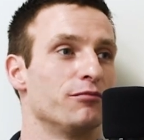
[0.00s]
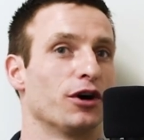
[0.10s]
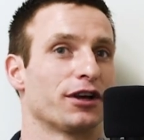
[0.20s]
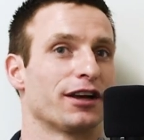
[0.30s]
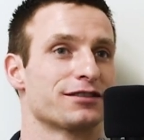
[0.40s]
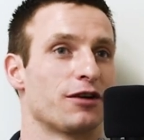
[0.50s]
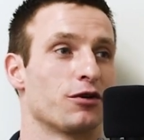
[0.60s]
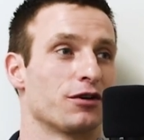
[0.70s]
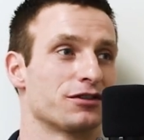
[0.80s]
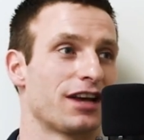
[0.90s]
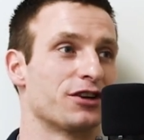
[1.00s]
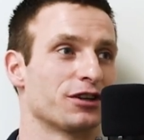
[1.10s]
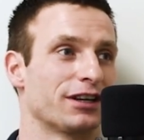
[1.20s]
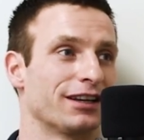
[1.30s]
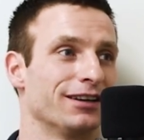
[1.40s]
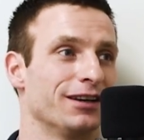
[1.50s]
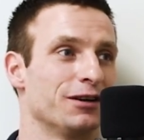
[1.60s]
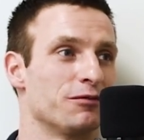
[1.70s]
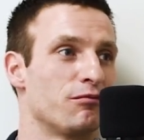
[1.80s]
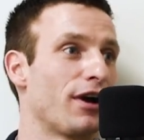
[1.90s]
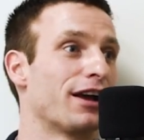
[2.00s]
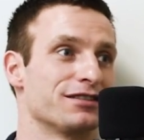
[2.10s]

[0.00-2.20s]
bookings that would essentially break mm -hmm.